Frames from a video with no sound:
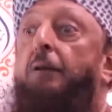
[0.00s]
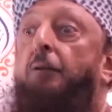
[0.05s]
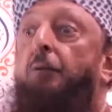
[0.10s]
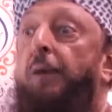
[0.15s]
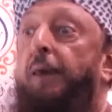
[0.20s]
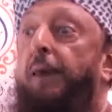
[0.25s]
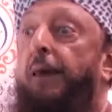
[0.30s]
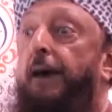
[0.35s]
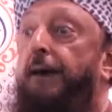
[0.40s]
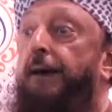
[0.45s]
that
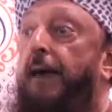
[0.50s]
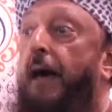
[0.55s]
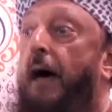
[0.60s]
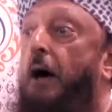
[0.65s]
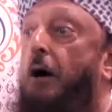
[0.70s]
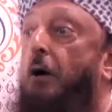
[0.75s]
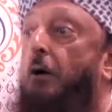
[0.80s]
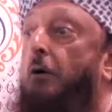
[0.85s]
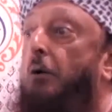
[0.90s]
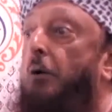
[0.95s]
we are
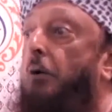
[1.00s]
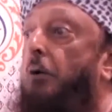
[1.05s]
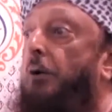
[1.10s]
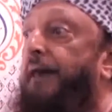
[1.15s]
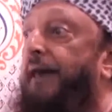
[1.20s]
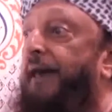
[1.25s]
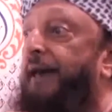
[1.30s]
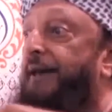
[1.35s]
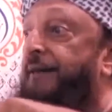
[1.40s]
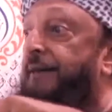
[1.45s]
now
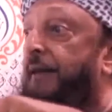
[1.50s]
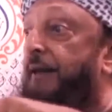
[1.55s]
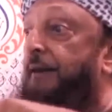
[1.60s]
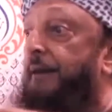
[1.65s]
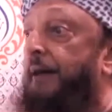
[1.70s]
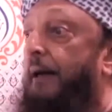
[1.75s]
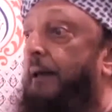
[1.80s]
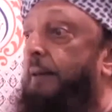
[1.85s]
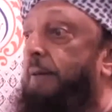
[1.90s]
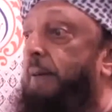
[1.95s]

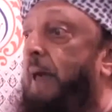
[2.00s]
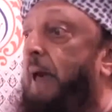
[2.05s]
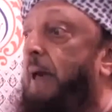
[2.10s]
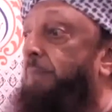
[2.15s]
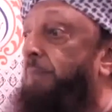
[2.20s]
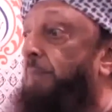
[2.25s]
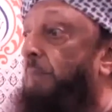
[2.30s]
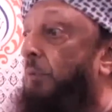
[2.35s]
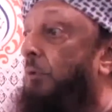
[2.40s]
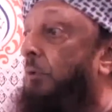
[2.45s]
located at
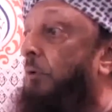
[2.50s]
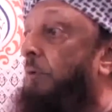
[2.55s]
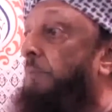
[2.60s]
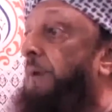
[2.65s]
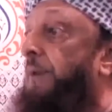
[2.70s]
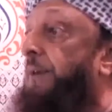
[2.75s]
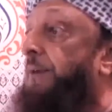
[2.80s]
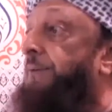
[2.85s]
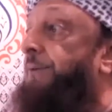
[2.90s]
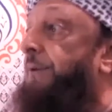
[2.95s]
that
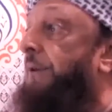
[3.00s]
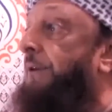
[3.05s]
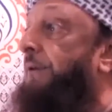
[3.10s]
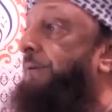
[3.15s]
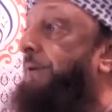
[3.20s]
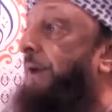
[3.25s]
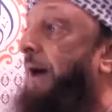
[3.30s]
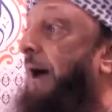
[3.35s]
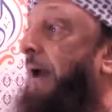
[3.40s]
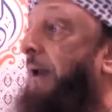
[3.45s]
moment
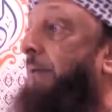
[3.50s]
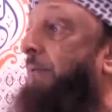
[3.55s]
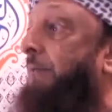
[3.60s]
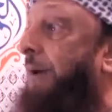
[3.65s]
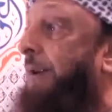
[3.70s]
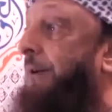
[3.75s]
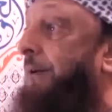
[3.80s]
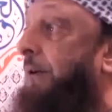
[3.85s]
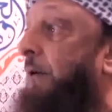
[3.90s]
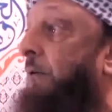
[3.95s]
in
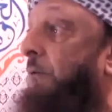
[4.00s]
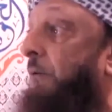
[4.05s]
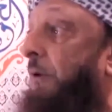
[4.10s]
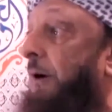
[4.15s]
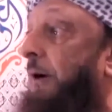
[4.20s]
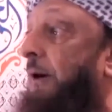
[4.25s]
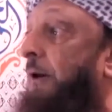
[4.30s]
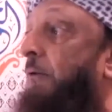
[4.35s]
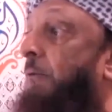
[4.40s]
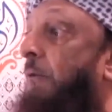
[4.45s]
time when the
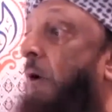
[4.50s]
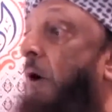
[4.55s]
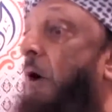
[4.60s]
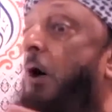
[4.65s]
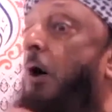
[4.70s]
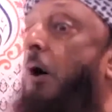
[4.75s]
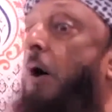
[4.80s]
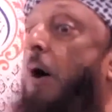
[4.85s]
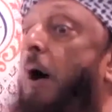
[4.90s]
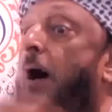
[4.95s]
World
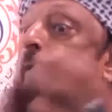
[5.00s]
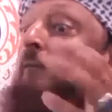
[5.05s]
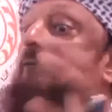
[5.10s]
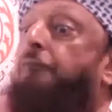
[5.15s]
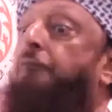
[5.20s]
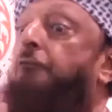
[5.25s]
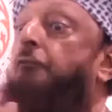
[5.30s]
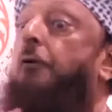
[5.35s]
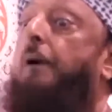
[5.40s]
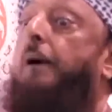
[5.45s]
War
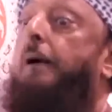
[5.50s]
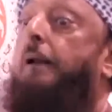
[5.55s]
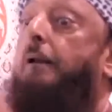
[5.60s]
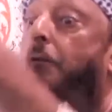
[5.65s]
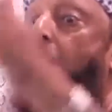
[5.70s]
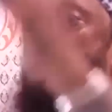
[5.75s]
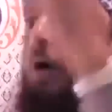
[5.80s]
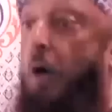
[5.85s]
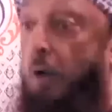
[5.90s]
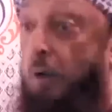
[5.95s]
of
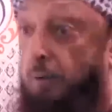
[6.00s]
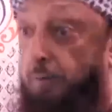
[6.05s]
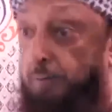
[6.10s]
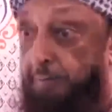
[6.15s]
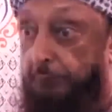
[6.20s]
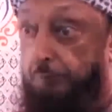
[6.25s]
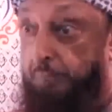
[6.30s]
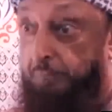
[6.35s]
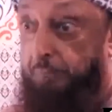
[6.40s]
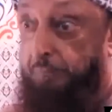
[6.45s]
World
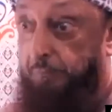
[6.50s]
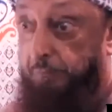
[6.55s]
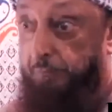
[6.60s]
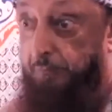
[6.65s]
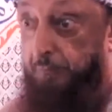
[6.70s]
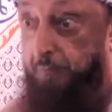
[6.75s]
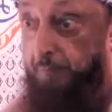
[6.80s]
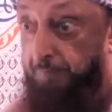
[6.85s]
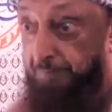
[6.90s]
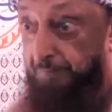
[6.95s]
Wars
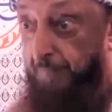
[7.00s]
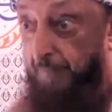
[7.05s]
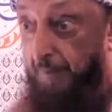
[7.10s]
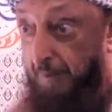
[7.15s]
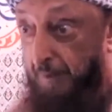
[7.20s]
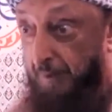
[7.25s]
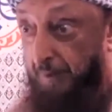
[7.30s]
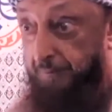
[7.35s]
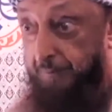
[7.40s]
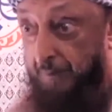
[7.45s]

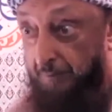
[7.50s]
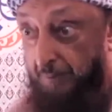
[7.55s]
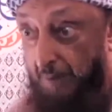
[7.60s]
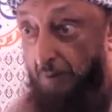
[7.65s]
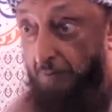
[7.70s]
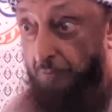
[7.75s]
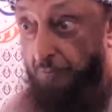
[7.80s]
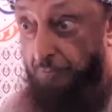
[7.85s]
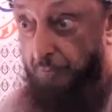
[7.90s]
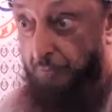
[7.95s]
is
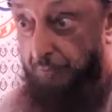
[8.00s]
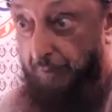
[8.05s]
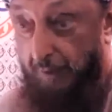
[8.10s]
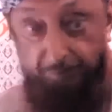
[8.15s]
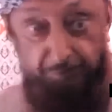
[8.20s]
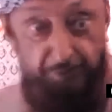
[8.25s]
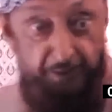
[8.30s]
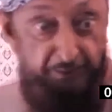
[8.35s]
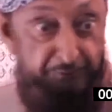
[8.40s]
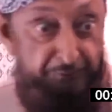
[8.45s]
about to
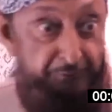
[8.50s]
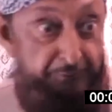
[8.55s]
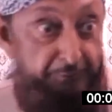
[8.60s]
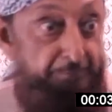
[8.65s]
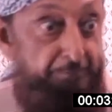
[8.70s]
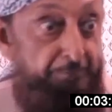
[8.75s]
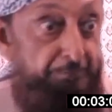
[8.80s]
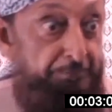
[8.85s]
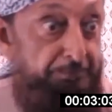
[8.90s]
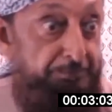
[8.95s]
take place,
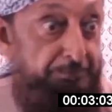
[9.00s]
